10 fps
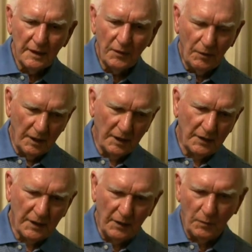Well, I,
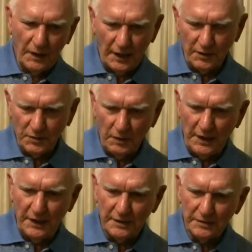uh, while I was
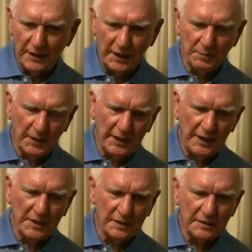awaiting
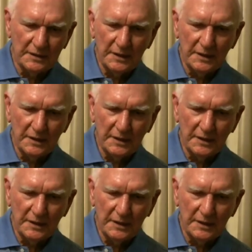transportation,